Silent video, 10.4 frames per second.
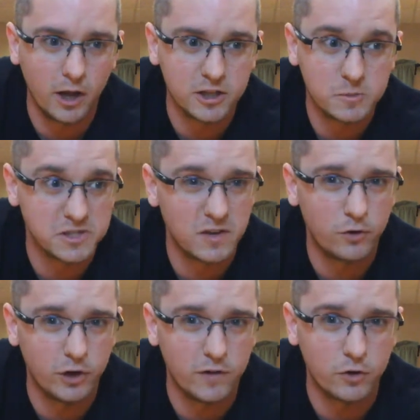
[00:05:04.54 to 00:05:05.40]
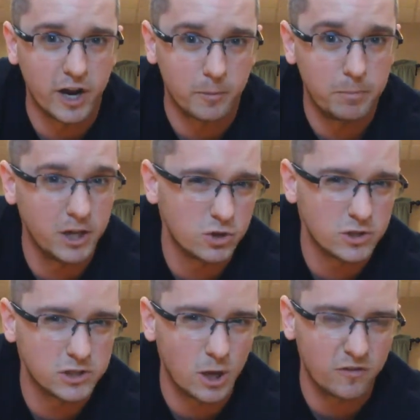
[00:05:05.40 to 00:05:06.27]
specifically if you're not a pitcher in
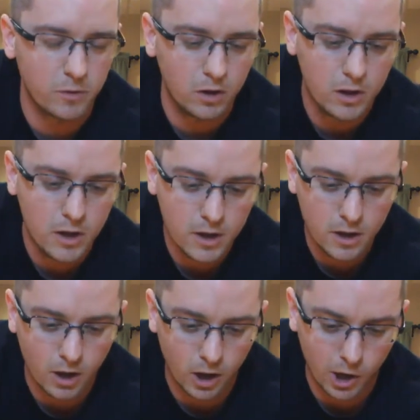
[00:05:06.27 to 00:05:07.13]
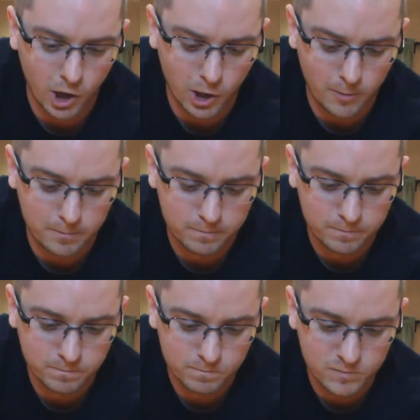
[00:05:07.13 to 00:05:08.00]
softball,
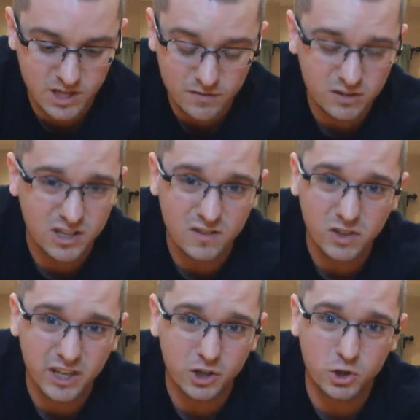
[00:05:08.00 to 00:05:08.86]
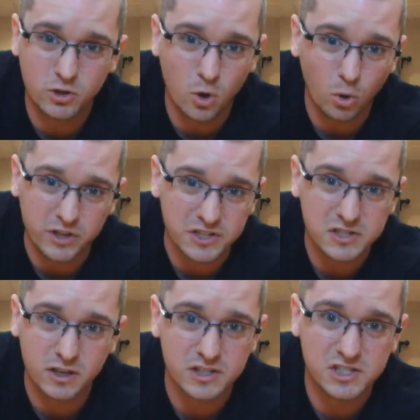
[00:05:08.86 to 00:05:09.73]
even like goalies
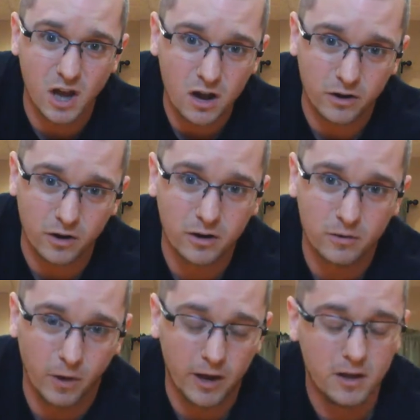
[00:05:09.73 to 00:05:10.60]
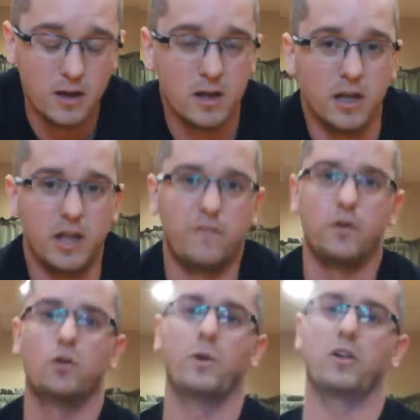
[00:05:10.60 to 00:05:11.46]
in soccer, right? If you're
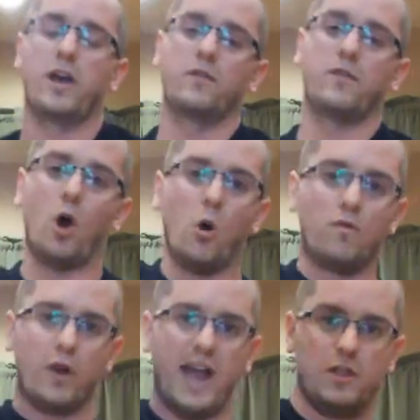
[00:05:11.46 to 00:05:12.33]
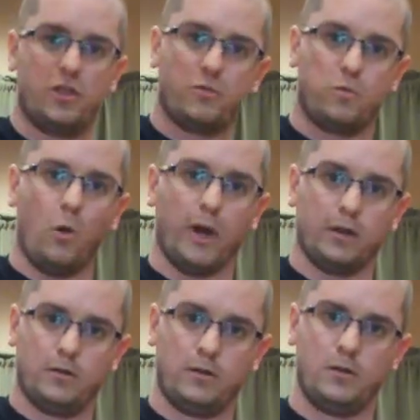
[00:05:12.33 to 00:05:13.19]
doing a lot of overhead throwing,
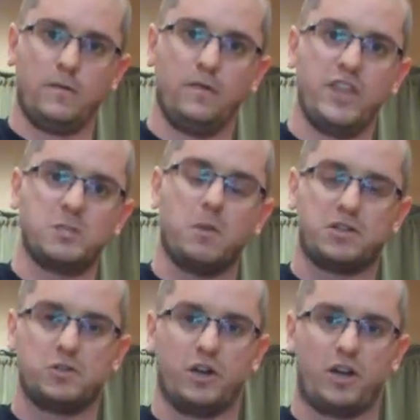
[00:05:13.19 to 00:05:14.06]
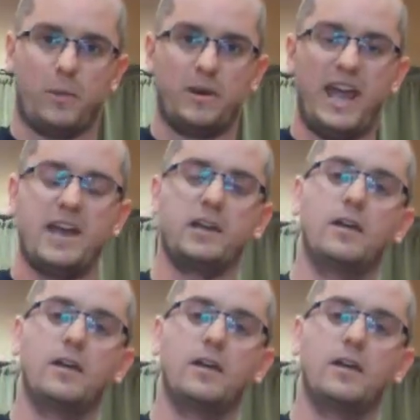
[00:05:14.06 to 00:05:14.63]
this muscle is going to come in handy